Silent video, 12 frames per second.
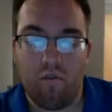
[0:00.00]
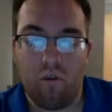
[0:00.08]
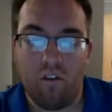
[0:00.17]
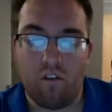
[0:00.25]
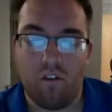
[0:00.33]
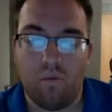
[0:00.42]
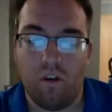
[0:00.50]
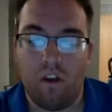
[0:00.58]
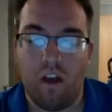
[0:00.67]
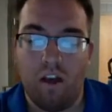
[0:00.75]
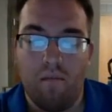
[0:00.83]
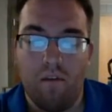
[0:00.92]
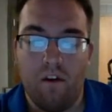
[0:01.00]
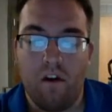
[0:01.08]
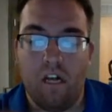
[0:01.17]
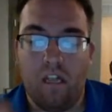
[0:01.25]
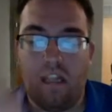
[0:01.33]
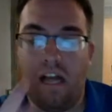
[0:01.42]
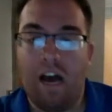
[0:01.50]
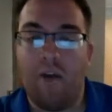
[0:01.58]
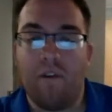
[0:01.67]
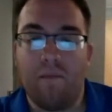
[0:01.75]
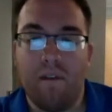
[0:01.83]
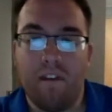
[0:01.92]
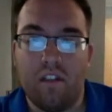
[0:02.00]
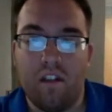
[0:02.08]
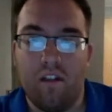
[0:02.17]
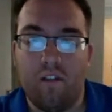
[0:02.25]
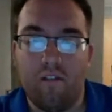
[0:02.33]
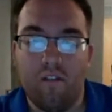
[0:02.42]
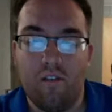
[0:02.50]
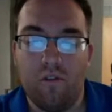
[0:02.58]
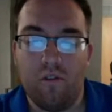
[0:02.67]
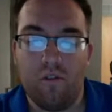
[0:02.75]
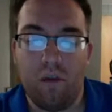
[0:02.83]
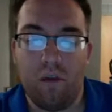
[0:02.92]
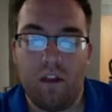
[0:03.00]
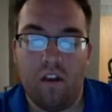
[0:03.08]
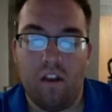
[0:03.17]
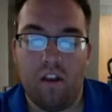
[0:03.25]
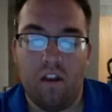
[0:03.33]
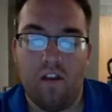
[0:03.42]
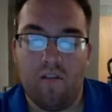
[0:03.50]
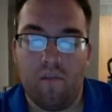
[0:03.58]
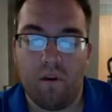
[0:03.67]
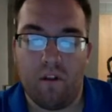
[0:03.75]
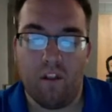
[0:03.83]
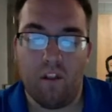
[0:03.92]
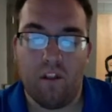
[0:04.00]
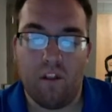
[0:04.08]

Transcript: This is what I'm allowing myself to spend every month.